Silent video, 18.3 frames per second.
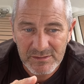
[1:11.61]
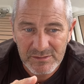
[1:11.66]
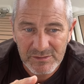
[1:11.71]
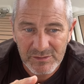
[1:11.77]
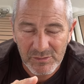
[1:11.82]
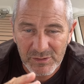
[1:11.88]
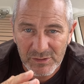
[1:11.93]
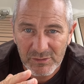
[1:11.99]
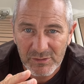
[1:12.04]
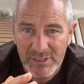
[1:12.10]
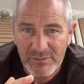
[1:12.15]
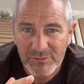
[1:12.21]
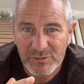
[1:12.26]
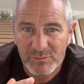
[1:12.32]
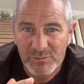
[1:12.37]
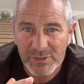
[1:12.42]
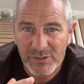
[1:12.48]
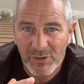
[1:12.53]
so you don't have
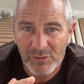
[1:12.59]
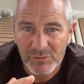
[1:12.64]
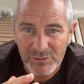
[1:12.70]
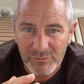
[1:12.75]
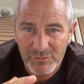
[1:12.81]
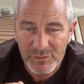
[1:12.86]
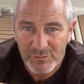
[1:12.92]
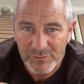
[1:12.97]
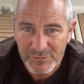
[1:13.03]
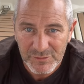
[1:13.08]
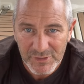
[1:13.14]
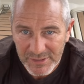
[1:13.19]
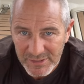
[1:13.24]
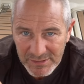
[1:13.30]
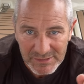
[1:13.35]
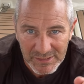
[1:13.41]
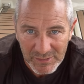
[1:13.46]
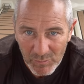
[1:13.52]
somebody on the roof
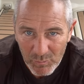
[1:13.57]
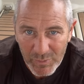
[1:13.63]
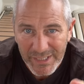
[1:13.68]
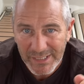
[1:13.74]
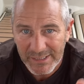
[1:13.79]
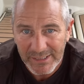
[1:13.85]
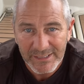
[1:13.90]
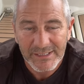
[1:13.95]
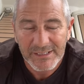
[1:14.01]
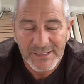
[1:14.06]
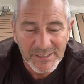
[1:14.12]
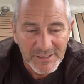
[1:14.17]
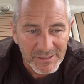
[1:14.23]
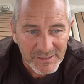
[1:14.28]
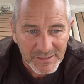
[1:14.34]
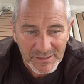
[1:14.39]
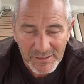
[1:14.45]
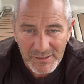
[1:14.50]
trying to kind of wiggle it
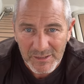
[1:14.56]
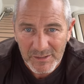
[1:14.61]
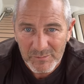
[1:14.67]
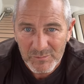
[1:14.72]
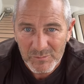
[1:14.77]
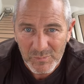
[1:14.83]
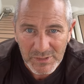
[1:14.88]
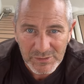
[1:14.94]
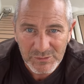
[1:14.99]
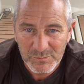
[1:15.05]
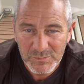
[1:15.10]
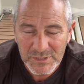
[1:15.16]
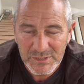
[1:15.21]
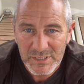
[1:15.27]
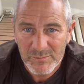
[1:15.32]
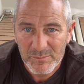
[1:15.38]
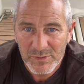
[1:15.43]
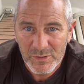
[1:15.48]
while somebody
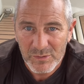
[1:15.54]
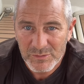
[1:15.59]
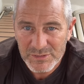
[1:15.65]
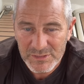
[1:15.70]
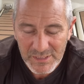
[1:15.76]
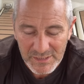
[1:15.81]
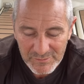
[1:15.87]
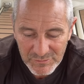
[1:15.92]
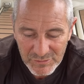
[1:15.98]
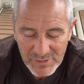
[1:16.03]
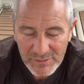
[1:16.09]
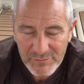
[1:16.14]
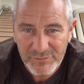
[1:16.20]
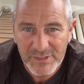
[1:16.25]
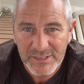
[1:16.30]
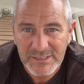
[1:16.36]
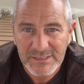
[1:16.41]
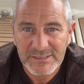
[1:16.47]
down below is kind of trying to
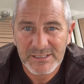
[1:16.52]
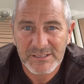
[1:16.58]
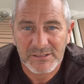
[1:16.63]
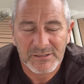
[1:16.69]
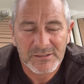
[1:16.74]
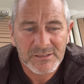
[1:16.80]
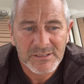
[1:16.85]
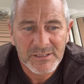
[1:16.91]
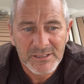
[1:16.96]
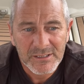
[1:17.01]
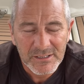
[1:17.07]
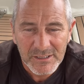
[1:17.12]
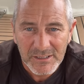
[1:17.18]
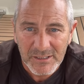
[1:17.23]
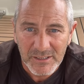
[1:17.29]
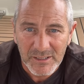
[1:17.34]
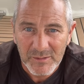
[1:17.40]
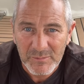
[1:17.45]
find the signal.
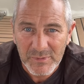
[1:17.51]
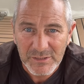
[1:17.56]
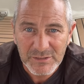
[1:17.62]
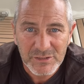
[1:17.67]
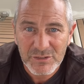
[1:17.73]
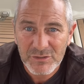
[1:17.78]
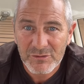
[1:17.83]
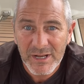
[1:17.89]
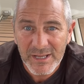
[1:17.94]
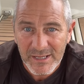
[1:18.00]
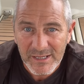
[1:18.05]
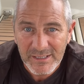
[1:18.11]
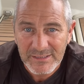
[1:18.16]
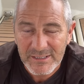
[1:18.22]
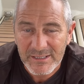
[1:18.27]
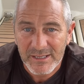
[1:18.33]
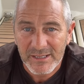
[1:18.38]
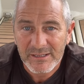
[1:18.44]
That's a great
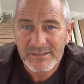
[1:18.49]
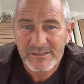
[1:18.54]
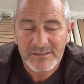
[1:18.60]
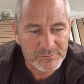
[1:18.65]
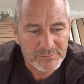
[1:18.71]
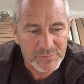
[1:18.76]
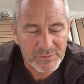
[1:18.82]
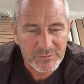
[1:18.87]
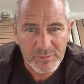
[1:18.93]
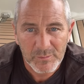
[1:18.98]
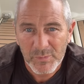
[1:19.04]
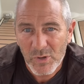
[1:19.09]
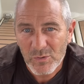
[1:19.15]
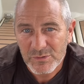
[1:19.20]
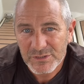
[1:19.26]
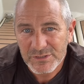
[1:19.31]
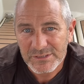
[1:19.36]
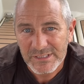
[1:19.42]
idea, but for
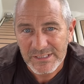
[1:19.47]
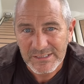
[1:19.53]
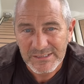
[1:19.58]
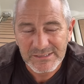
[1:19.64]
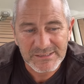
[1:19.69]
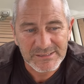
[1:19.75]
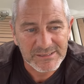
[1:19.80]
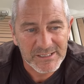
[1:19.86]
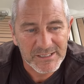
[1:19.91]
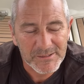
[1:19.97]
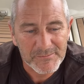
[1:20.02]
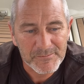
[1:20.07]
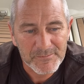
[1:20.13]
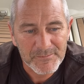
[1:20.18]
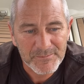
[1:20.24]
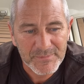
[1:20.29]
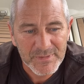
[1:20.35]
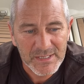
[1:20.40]
boats it's
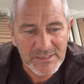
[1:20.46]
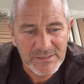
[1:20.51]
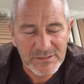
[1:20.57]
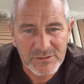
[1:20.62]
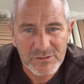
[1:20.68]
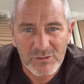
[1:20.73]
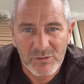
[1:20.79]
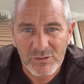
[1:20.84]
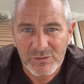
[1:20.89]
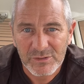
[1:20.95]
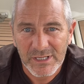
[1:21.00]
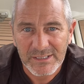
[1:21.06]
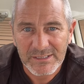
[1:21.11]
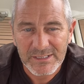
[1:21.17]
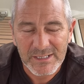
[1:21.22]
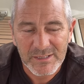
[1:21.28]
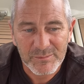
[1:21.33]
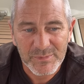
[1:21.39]
not a good
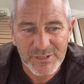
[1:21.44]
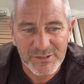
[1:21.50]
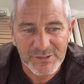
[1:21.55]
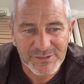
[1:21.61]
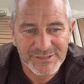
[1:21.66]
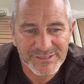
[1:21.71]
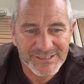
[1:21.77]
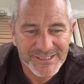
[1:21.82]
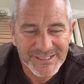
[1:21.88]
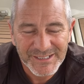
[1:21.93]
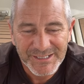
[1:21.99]
idea, because